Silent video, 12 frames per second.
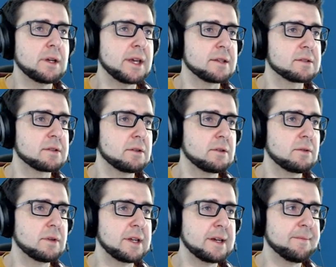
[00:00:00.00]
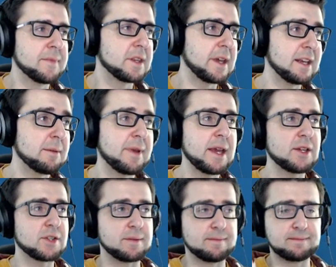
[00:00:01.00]
so um, the
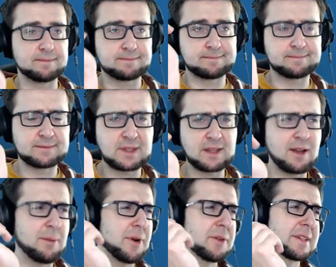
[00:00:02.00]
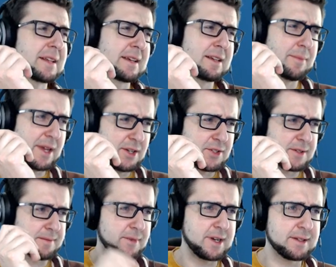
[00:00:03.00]
animation. How about that
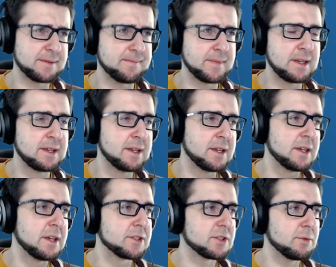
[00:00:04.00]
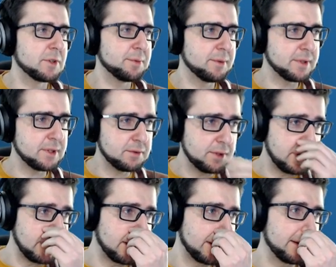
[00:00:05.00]
animation, right? So what we want to do
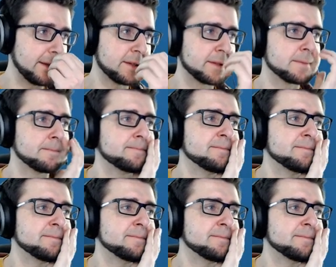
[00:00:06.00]
here is